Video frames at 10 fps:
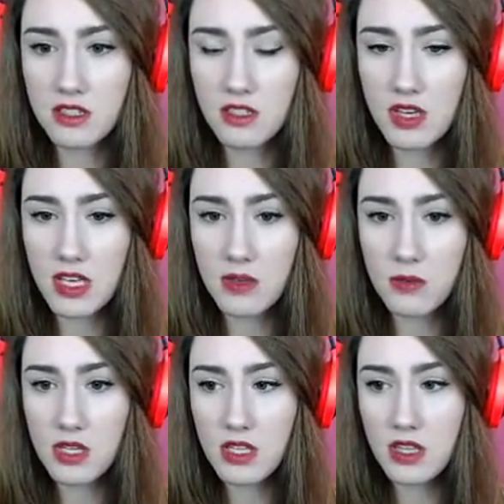Okay,
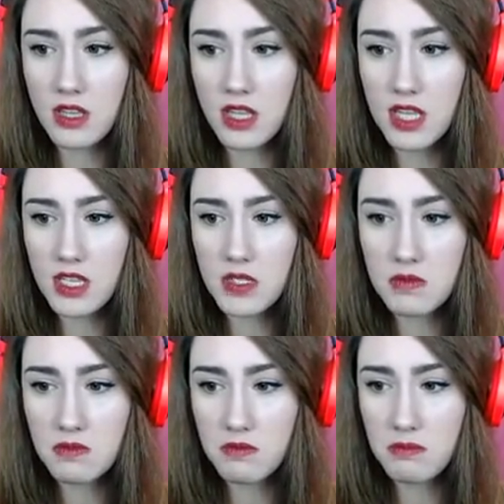well, let's
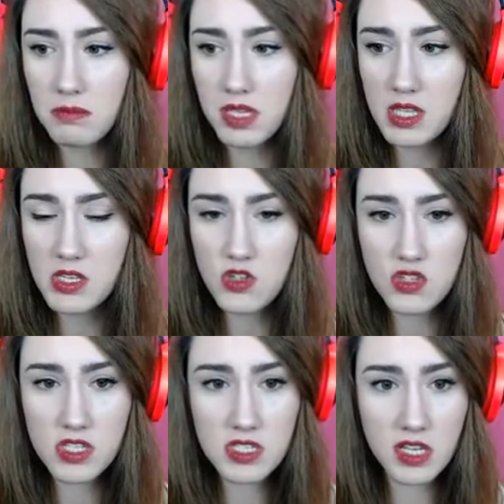pillage
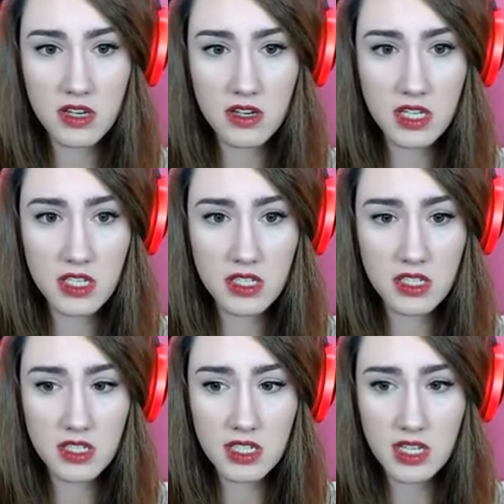this area
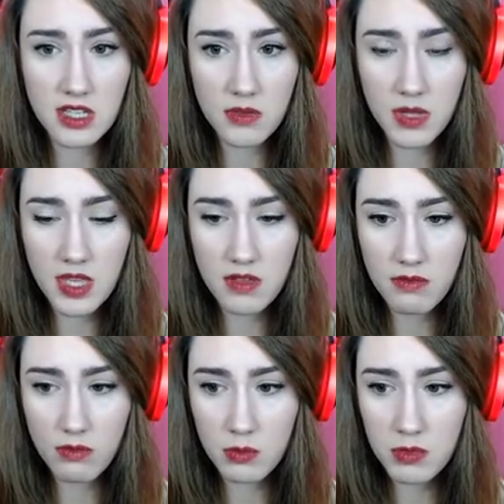now that we have
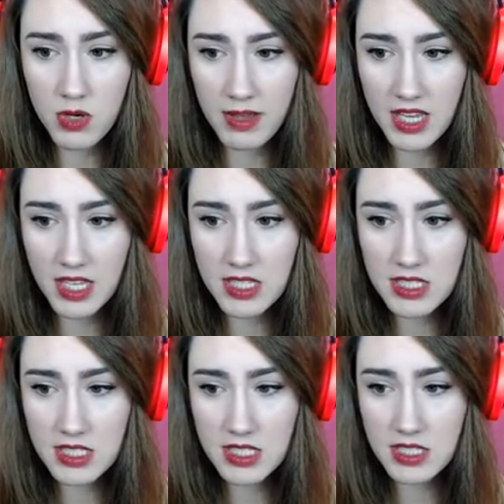room in our
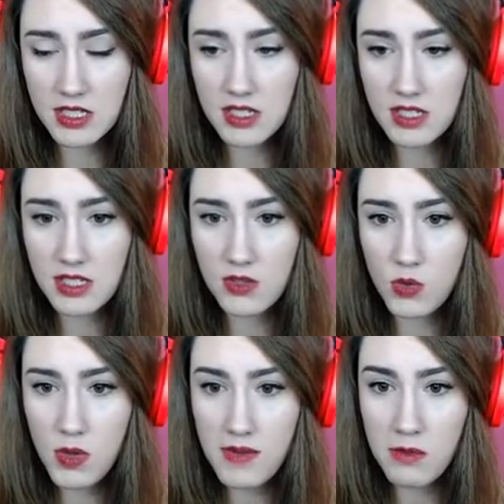bags.
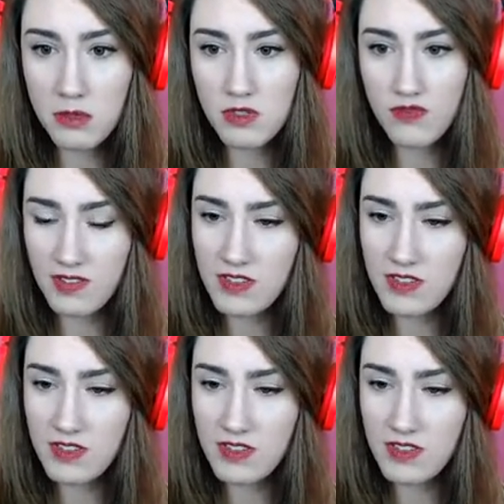We have almost 50